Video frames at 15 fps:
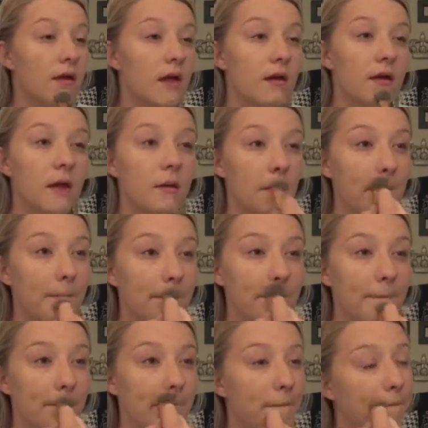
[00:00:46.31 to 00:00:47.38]
I am
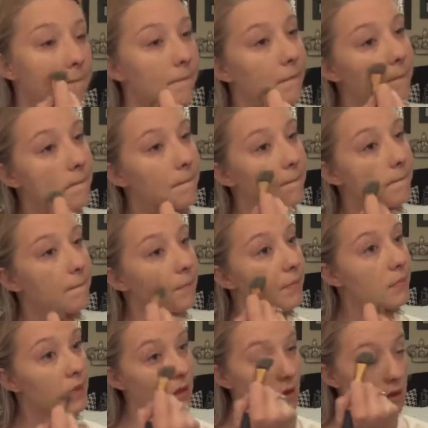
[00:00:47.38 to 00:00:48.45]
just applying it
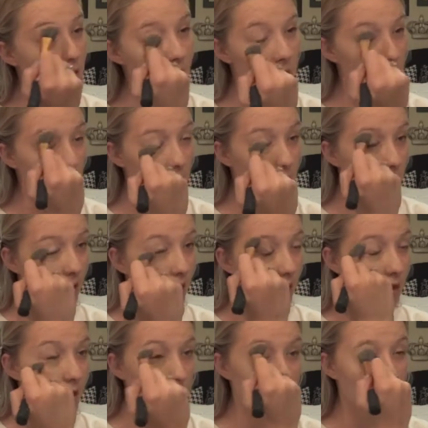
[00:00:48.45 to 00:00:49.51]
first with the
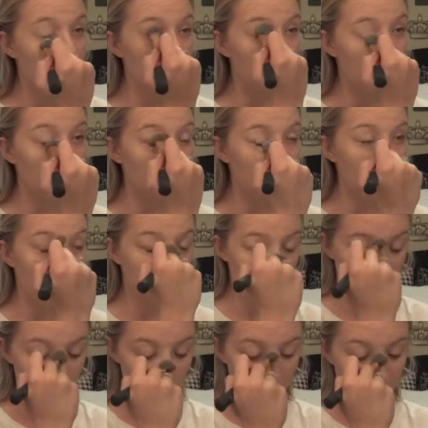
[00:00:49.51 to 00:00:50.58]

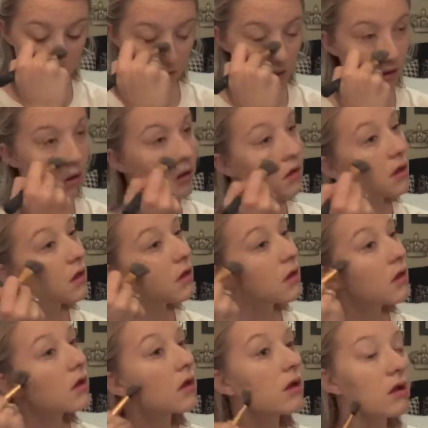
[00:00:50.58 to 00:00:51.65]
angled foundation
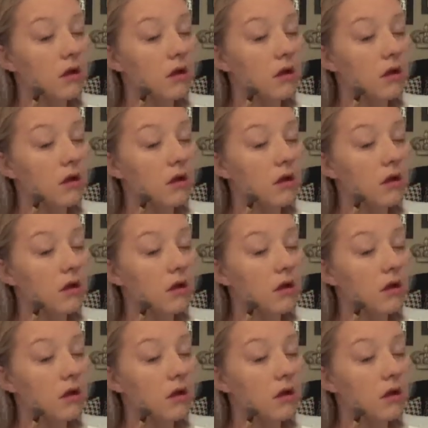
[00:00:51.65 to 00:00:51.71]
brush,